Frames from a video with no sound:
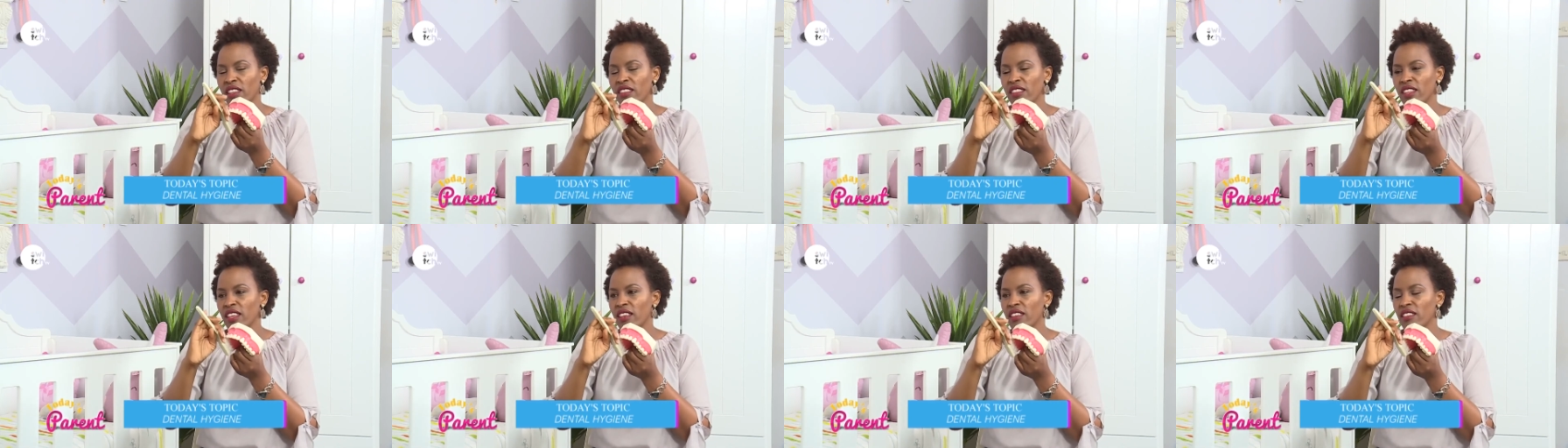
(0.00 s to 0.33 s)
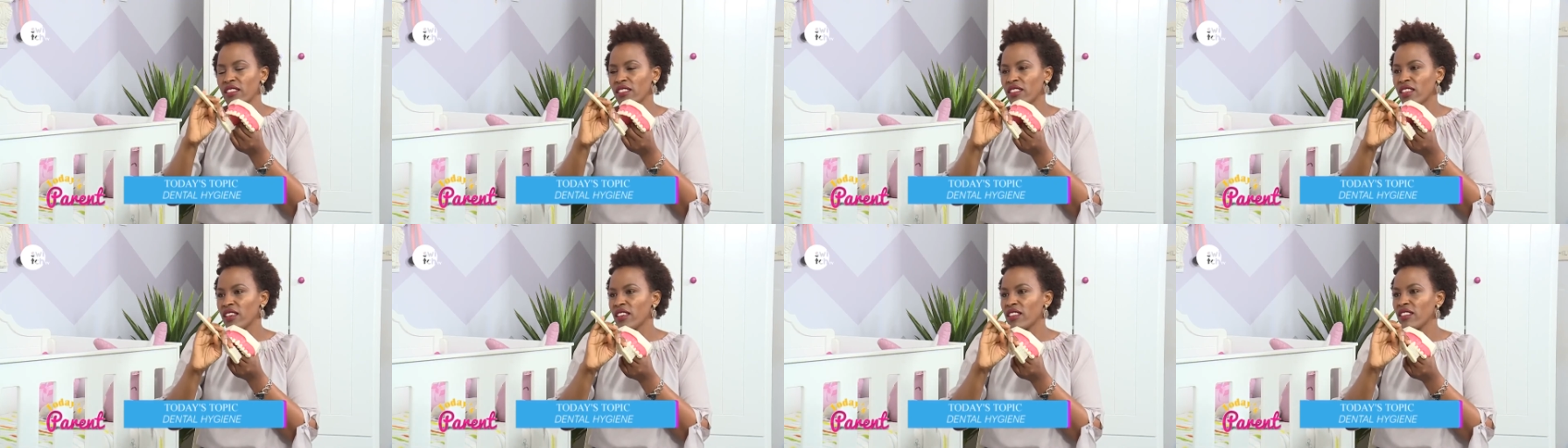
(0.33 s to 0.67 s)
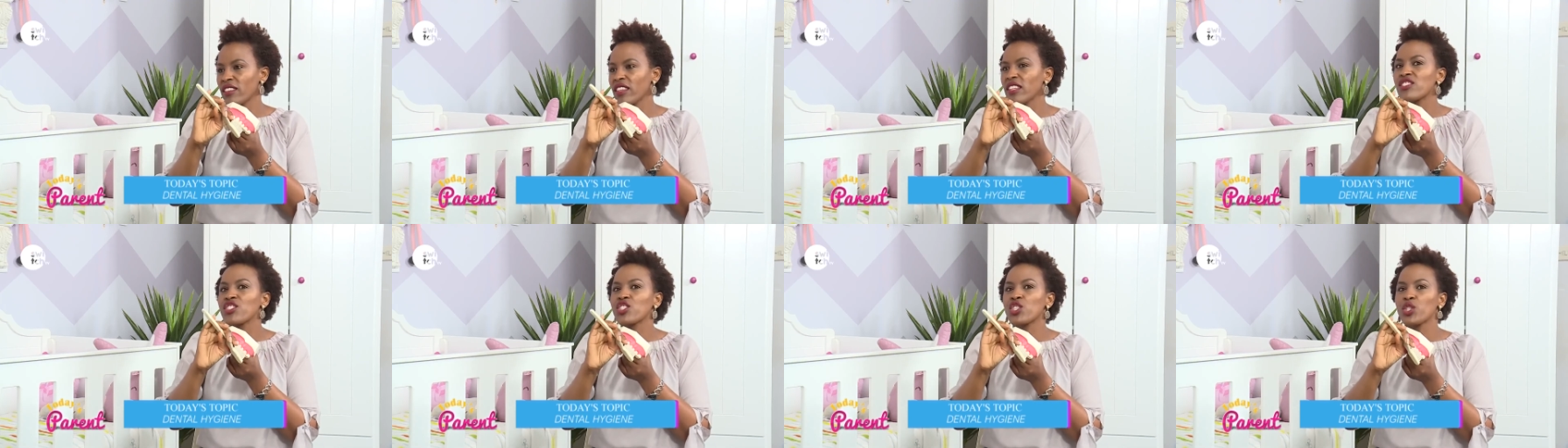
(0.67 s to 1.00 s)
the, the,
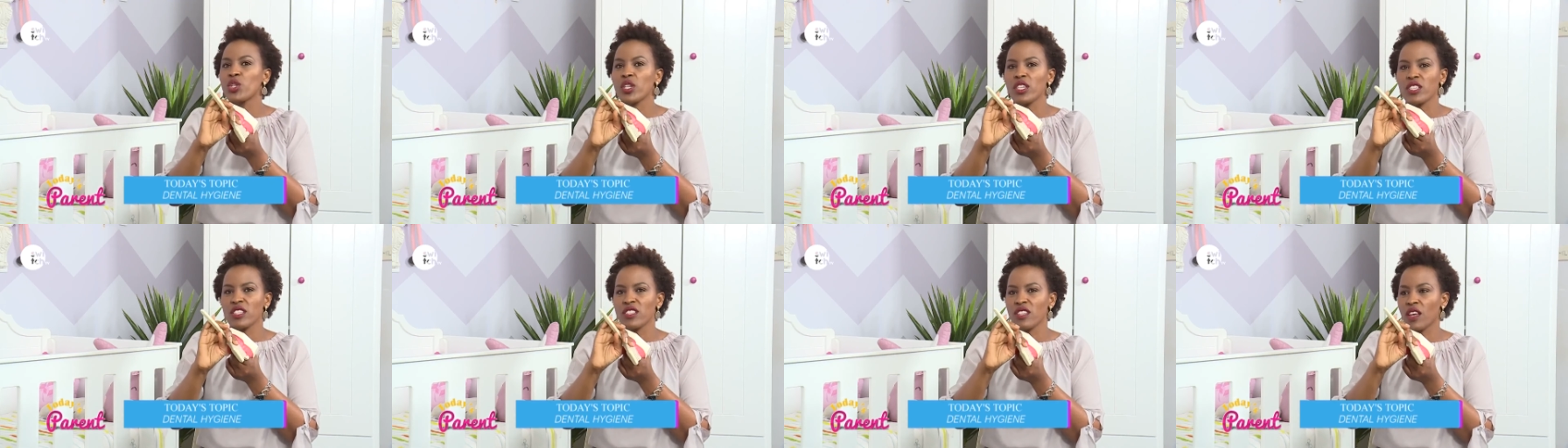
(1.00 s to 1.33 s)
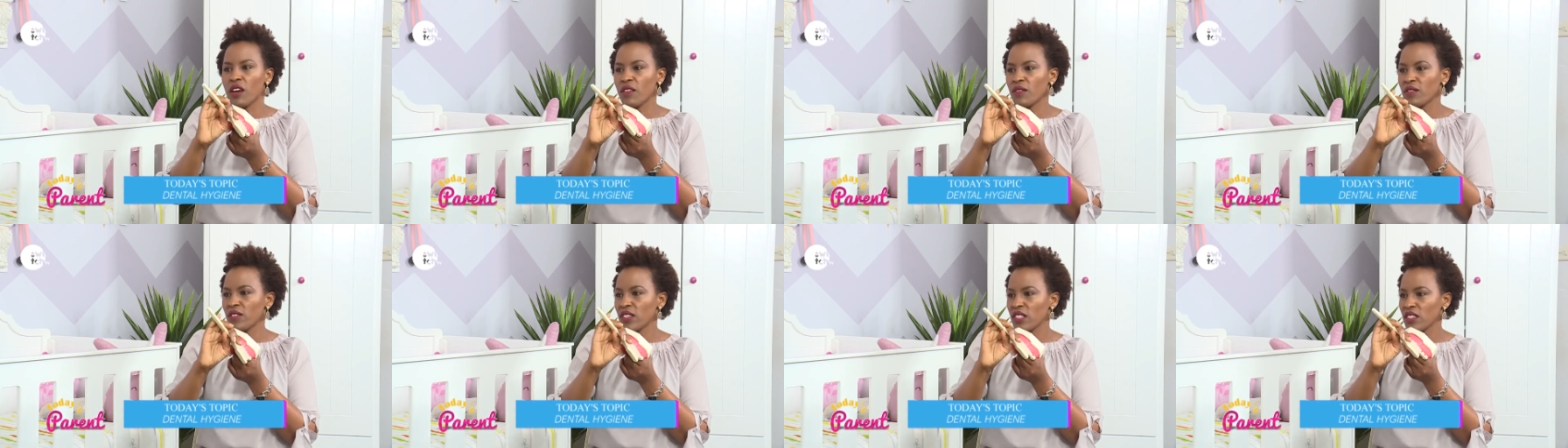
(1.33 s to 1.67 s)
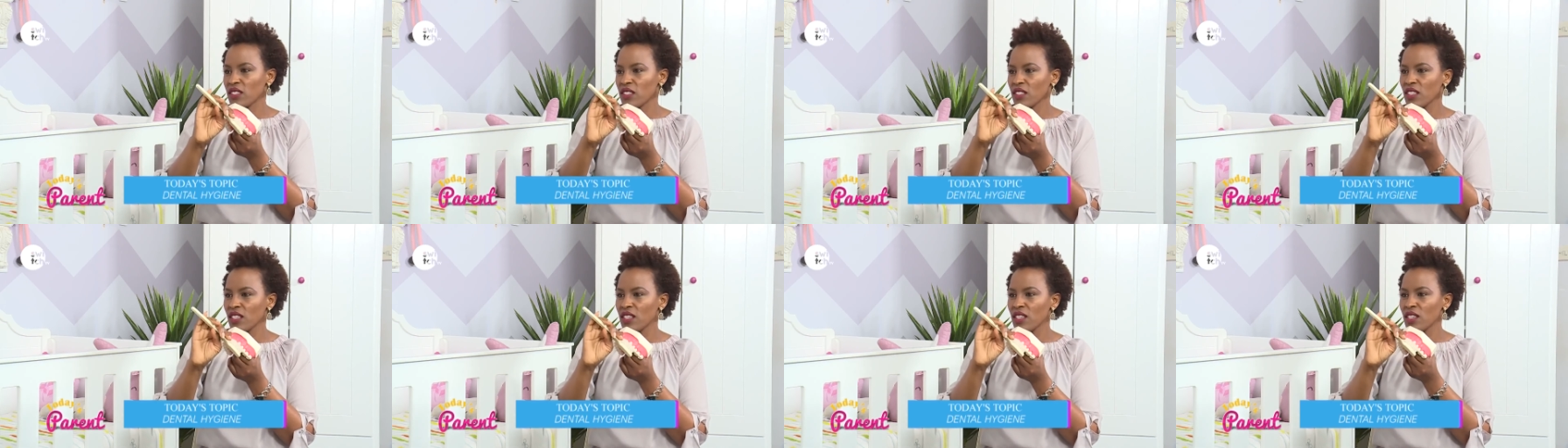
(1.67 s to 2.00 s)
the chewing
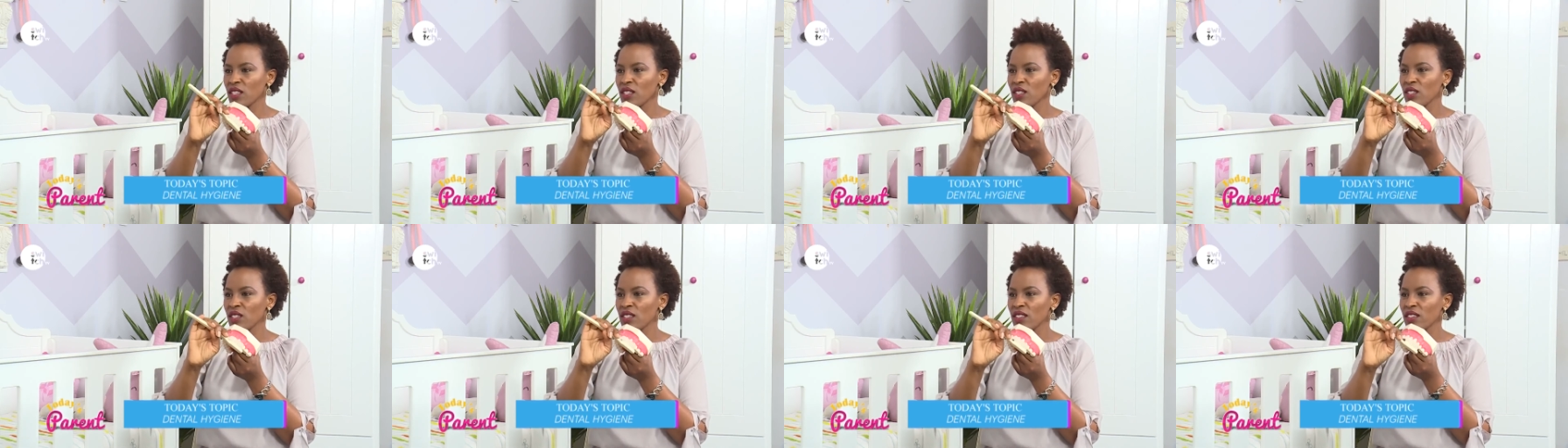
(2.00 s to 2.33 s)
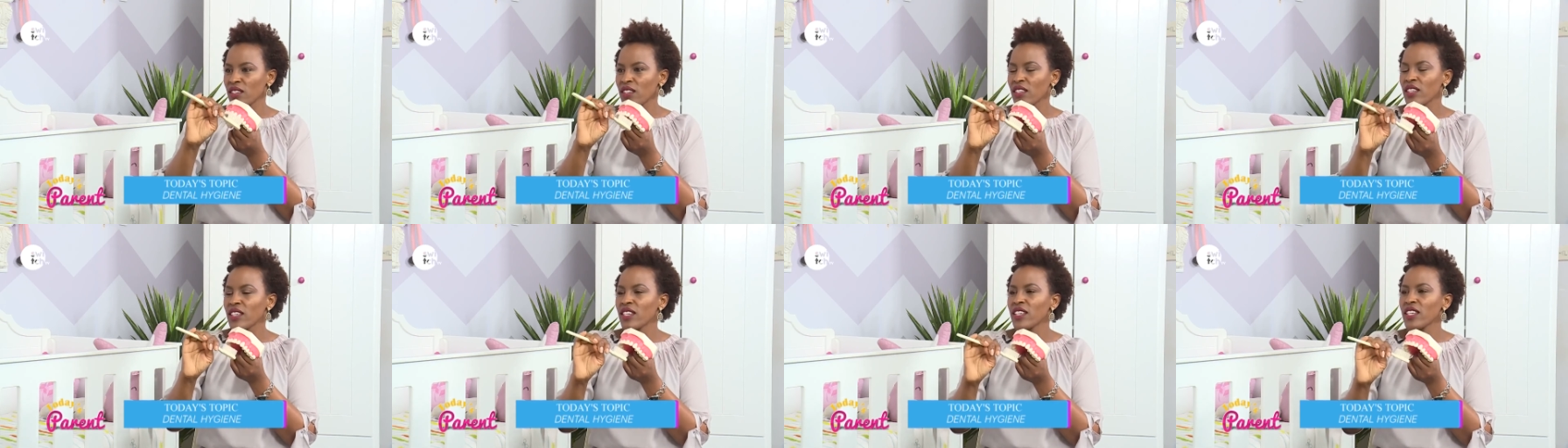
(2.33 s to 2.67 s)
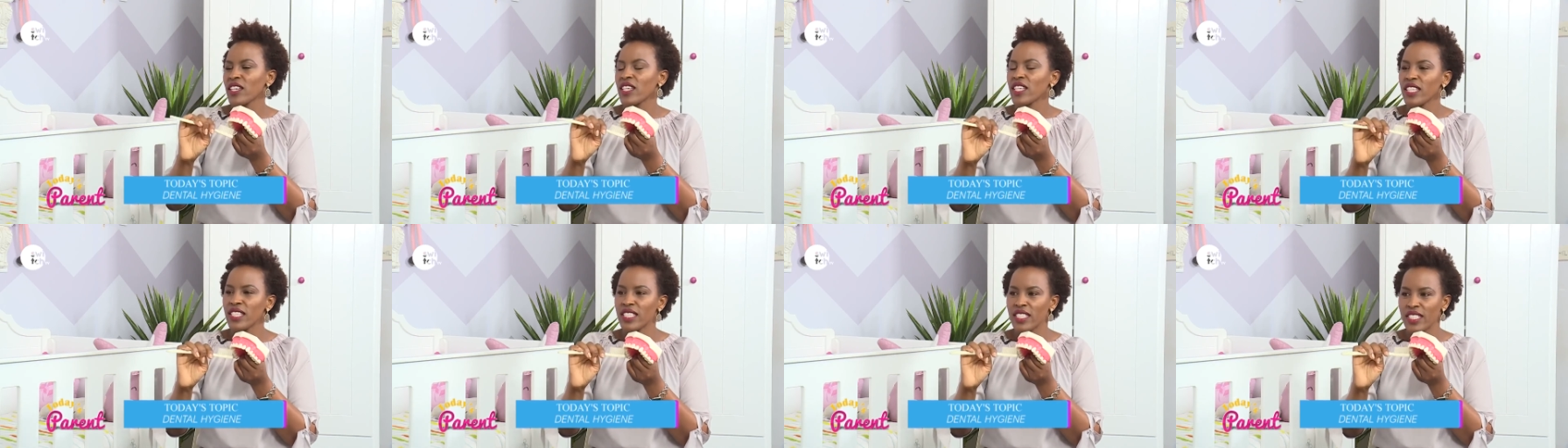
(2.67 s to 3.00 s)
surface same circular
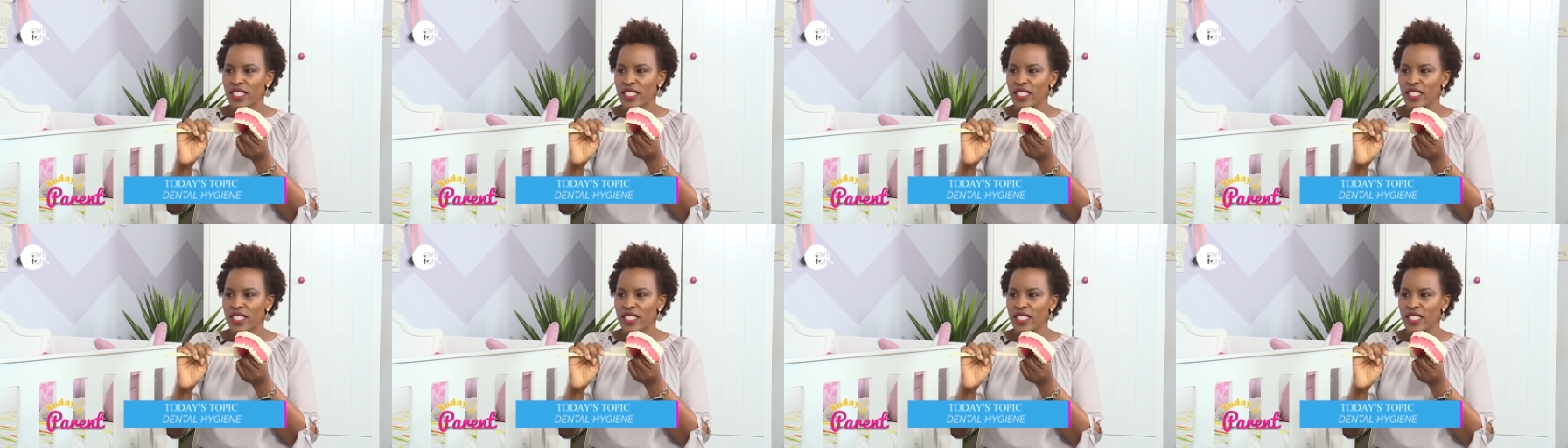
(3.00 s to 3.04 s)
motion